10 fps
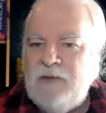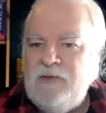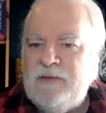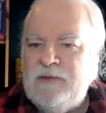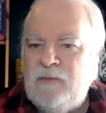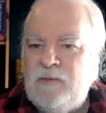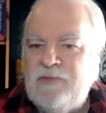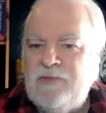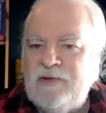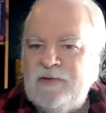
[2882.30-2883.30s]
How do you
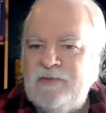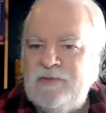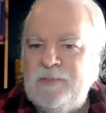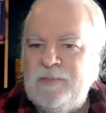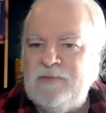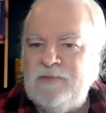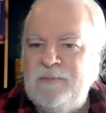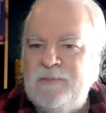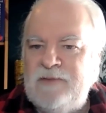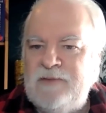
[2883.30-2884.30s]
think one's
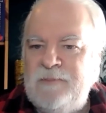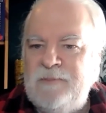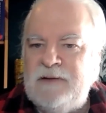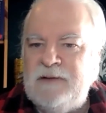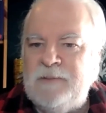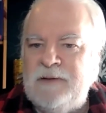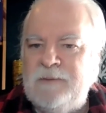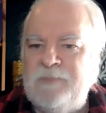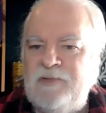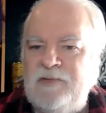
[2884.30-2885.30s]
psycho-spiritual mental
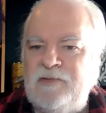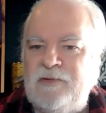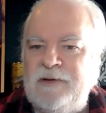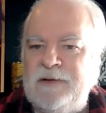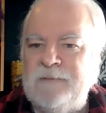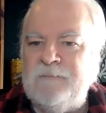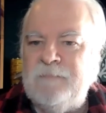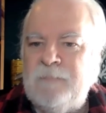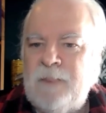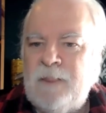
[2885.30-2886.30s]
makeup helps in
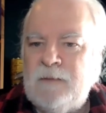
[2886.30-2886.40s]
trading?